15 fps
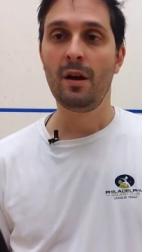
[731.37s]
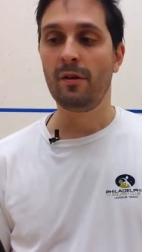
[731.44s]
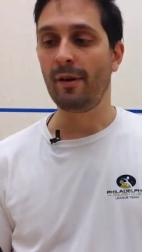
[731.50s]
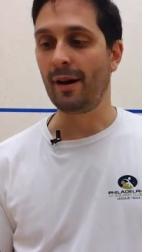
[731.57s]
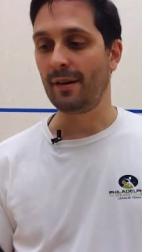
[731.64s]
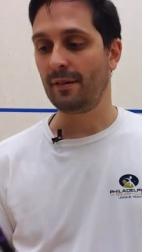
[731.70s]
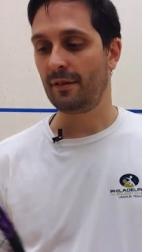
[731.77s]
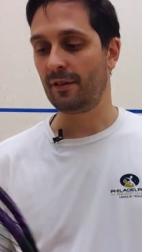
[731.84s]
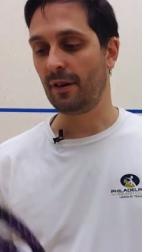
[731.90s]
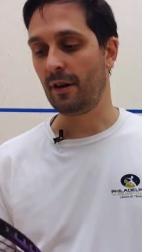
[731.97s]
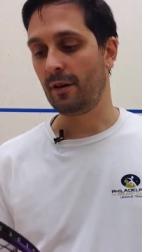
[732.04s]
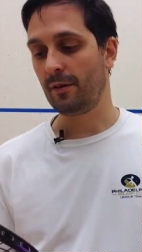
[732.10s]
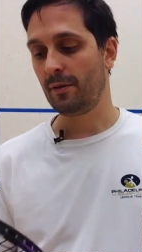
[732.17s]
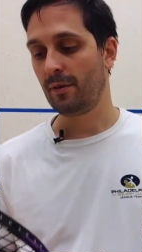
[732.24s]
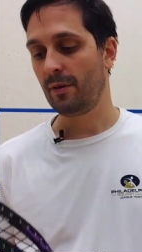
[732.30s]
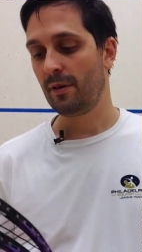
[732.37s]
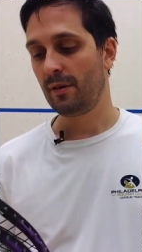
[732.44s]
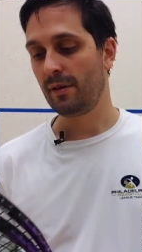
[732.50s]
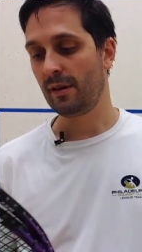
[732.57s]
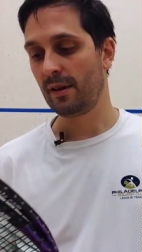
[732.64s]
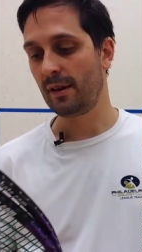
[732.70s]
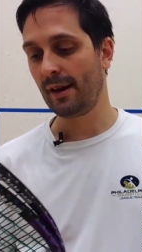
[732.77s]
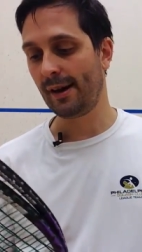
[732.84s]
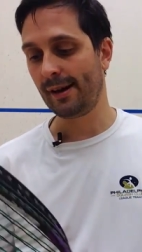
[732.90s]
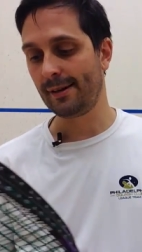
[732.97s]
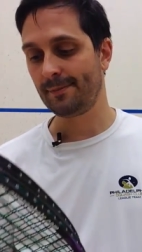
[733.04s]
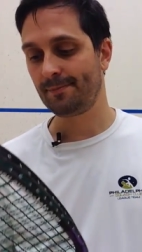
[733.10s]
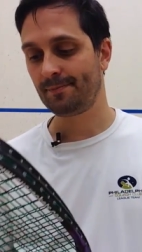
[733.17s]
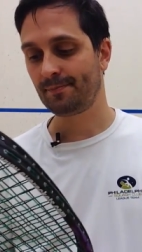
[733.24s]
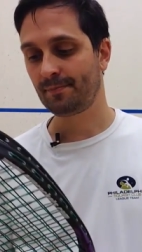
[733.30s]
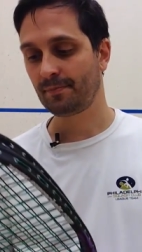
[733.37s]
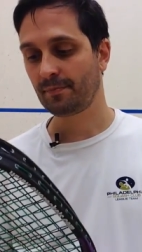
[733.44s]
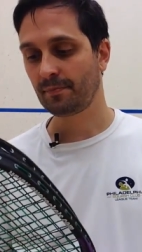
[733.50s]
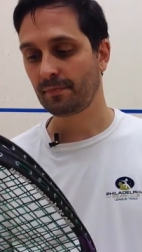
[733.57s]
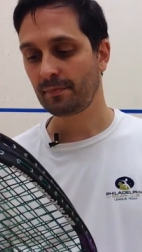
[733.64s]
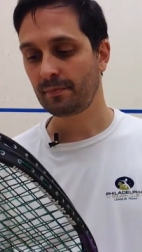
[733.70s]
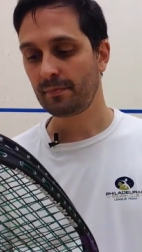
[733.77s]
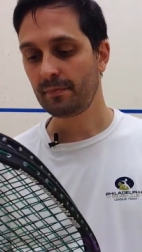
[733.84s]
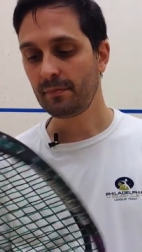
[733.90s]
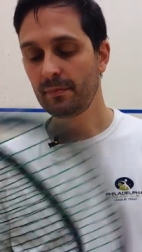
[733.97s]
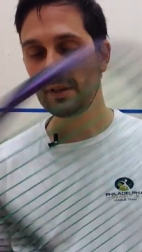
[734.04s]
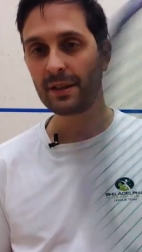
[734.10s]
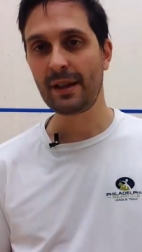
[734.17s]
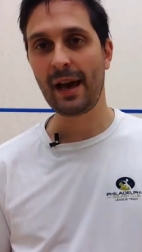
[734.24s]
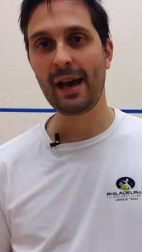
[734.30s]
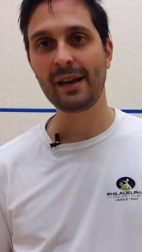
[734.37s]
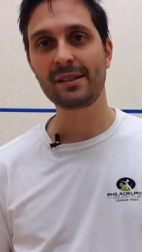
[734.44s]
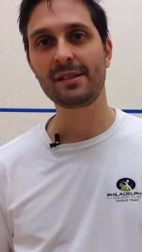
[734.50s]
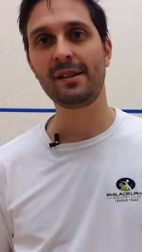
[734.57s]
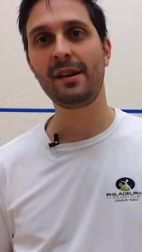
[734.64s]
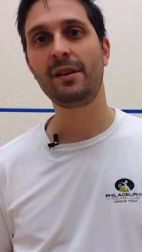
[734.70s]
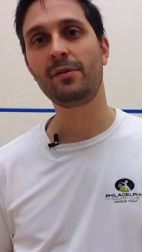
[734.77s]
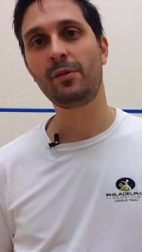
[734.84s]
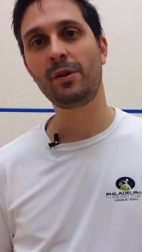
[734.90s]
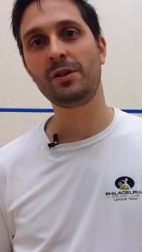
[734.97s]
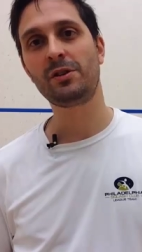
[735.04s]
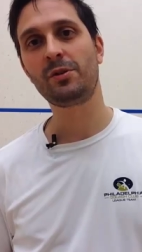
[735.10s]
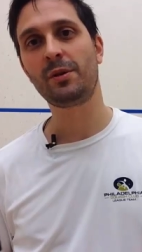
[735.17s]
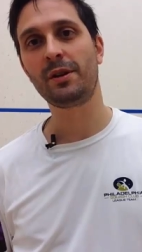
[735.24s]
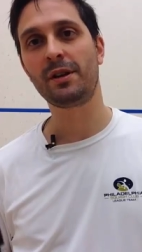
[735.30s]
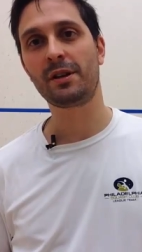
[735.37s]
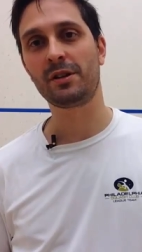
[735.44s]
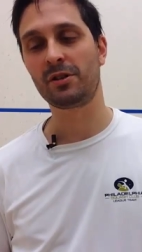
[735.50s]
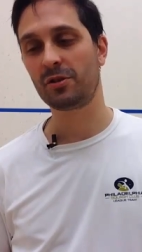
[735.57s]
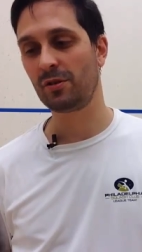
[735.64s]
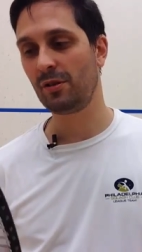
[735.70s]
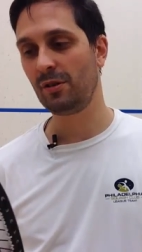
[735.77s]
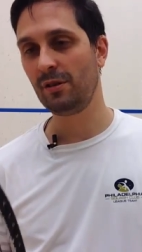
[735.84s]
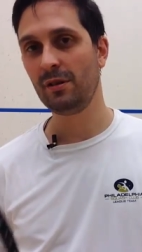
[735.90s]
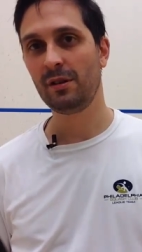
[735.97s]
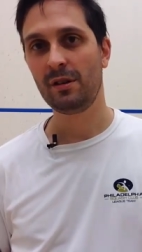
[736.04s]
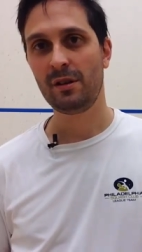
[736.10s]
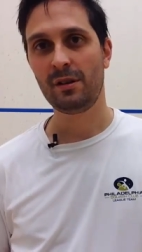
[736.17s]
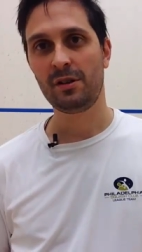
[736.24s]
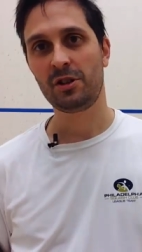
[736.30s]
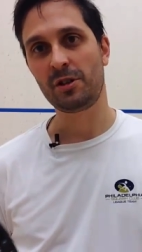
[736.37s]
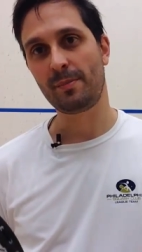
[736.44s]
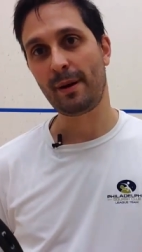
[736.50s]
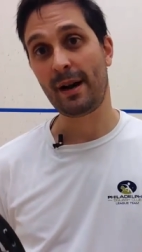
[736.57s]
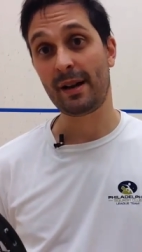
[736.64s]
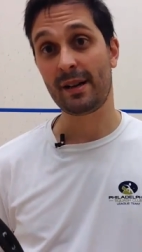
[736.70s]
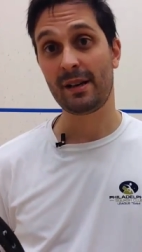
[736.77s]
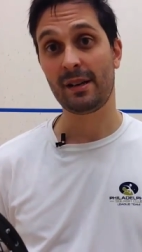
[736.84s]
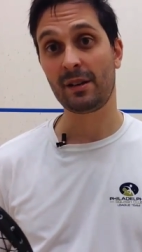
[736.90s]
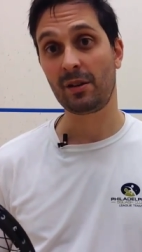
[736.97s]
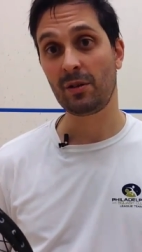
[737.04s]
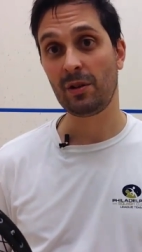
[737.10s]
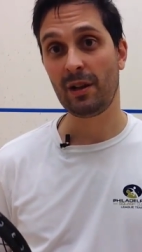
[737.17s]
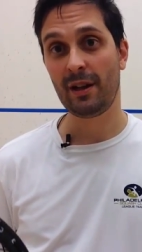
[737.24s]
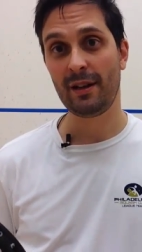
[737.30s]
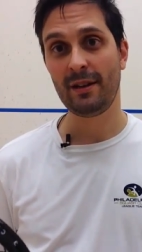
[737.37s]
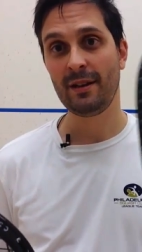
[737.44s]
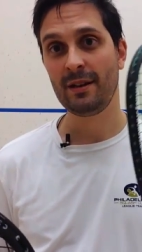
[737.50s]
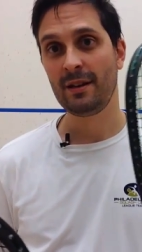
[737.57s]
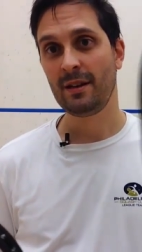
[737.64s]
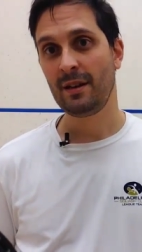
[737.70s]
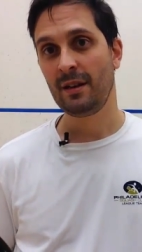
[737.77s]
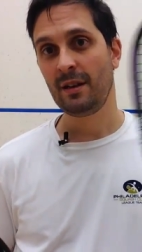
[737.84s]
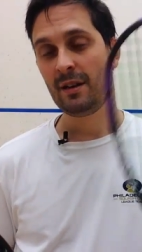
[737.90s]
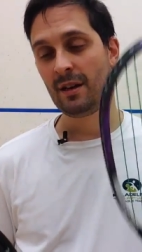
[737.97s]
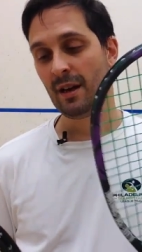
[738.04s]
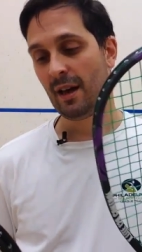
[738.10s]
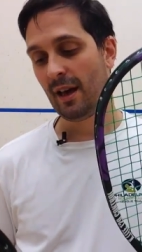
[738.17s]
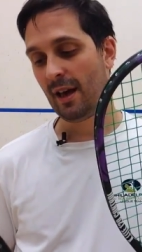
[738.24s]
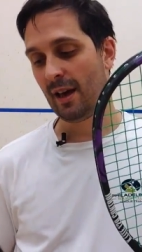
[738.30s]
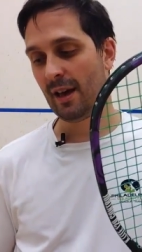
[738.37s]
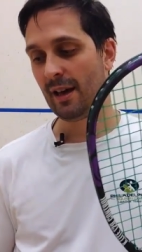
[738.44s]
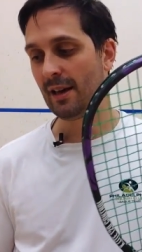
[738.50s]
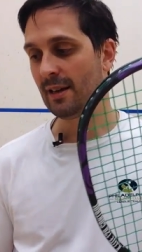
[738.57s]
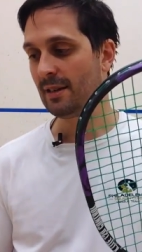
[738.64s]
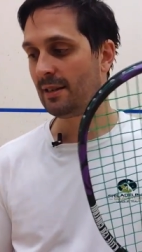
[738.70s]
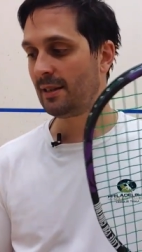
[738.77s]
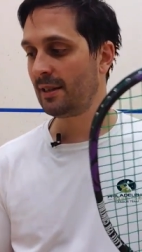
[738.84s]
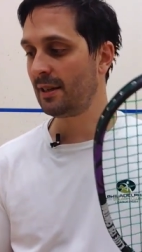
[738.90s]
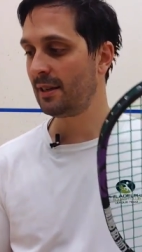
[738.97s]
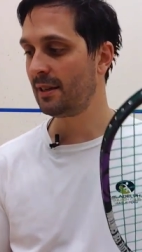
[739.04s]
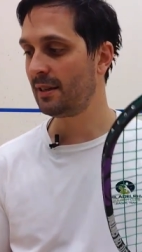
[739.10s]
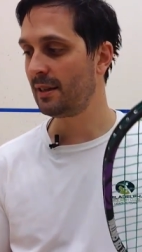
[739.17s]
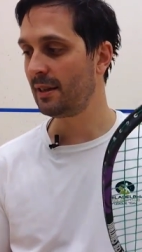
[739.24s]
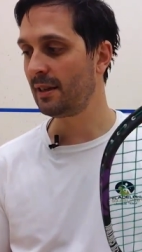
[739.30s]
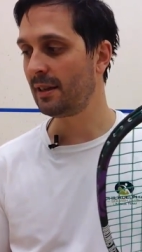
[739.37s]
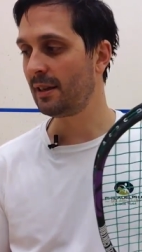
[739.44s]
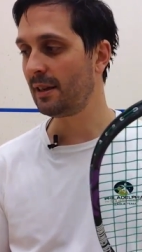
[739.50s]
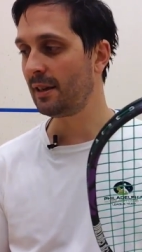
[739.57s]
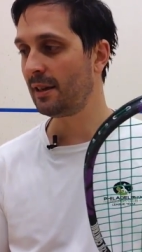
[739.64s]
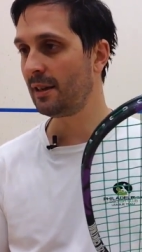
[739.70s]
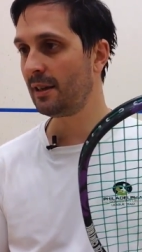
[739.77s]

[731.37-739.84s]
Right. So the uh, the Xlite 120 control, Shabana and Golan, and the